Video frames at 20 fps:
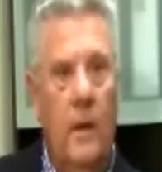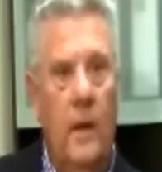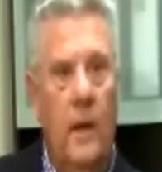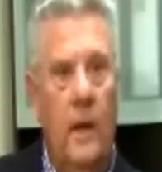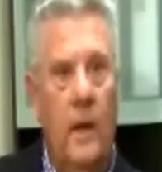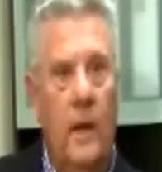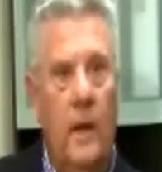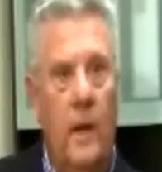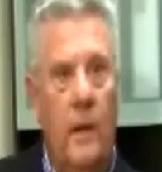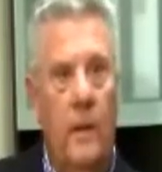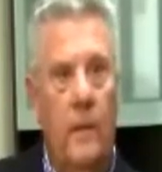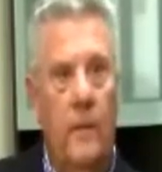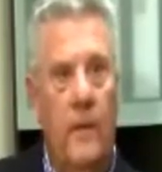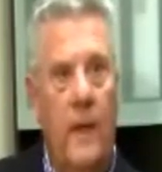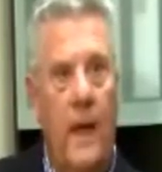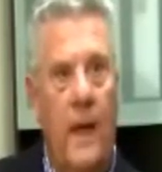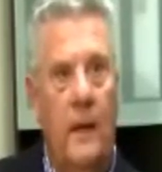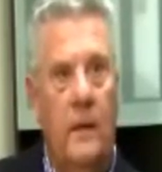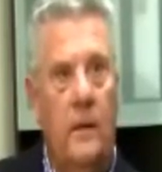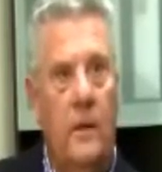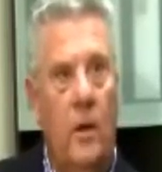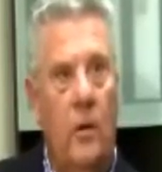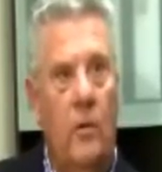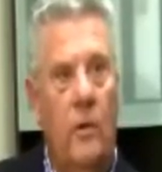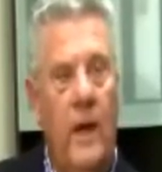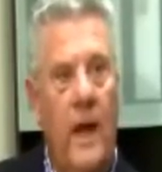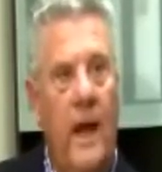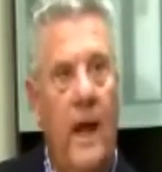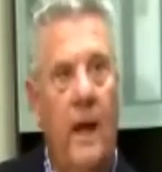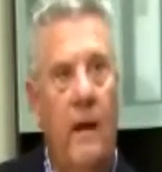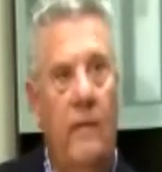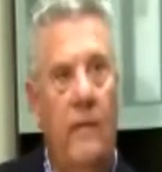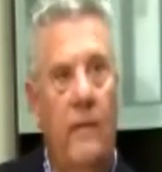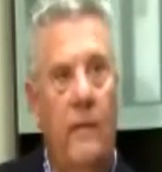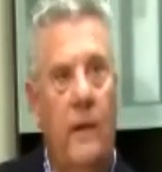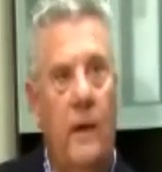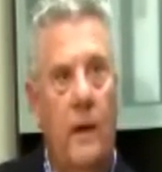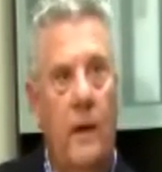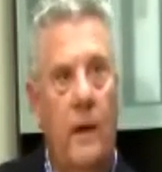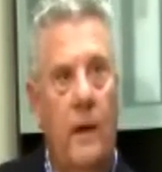uh, that don't have
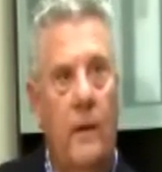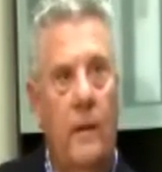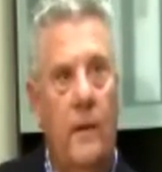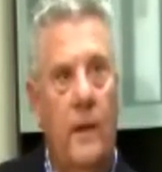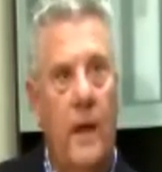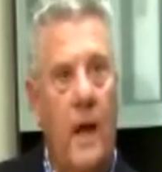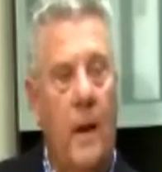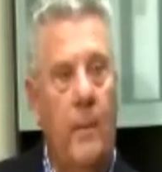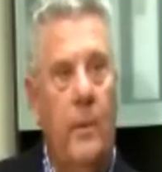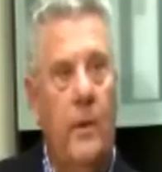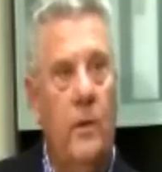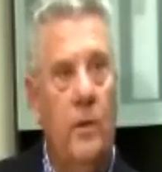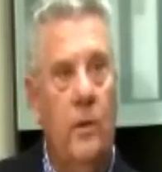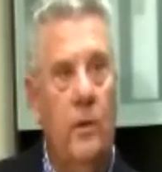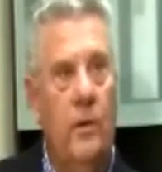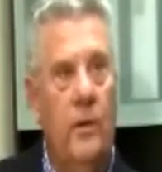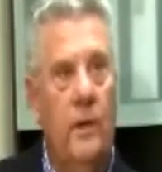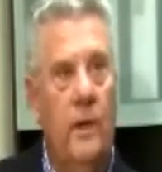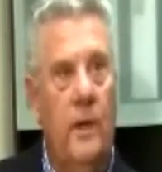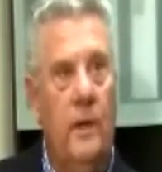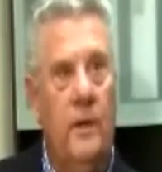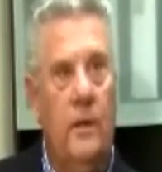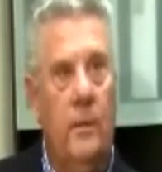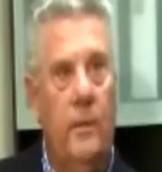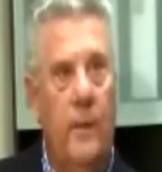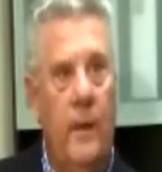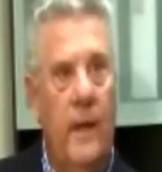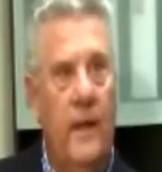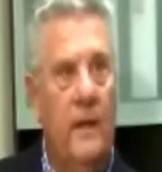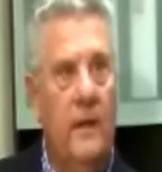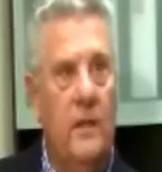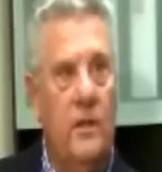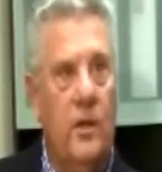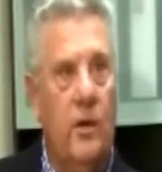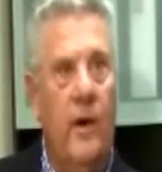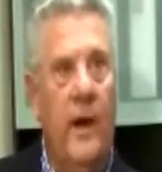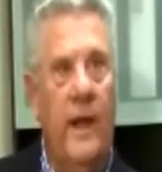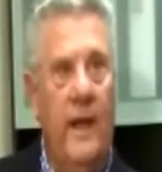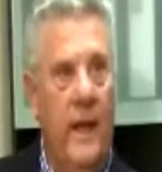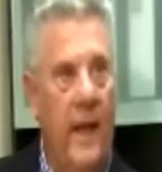uh, the opportunity to play this
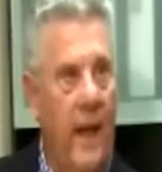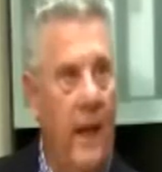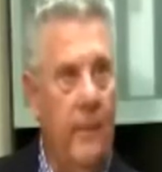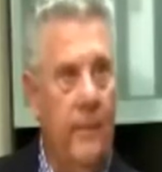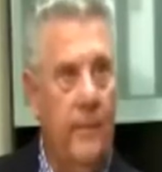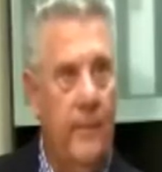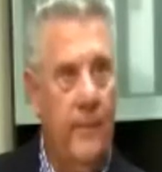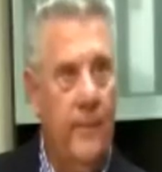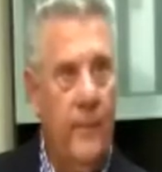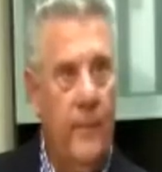great game.